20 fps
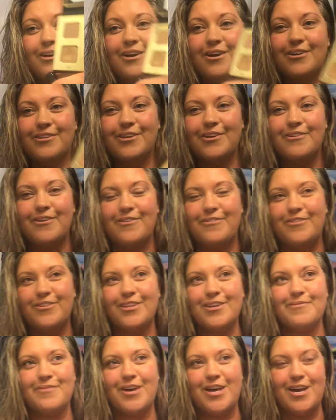Although I feel
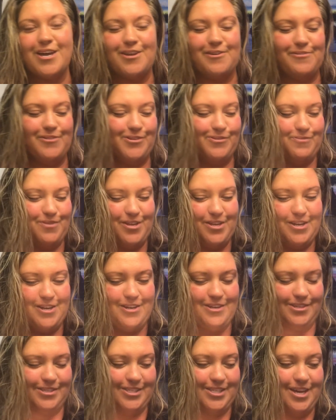like in my head I was reading
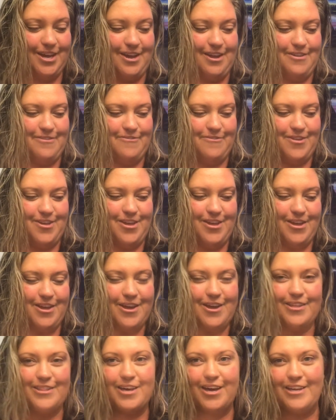it as hyphy,
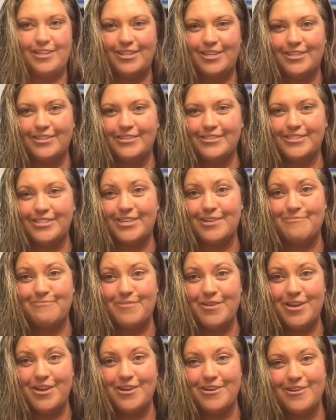and I think that's like a
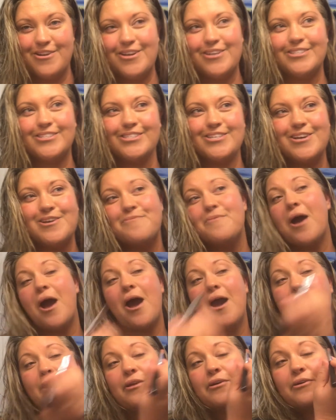Bay Area term.
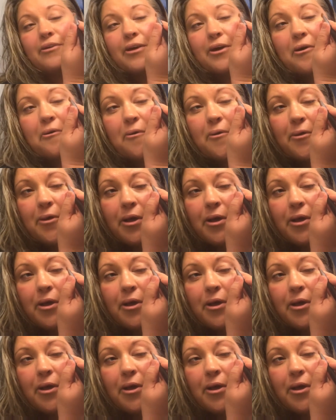I don't know.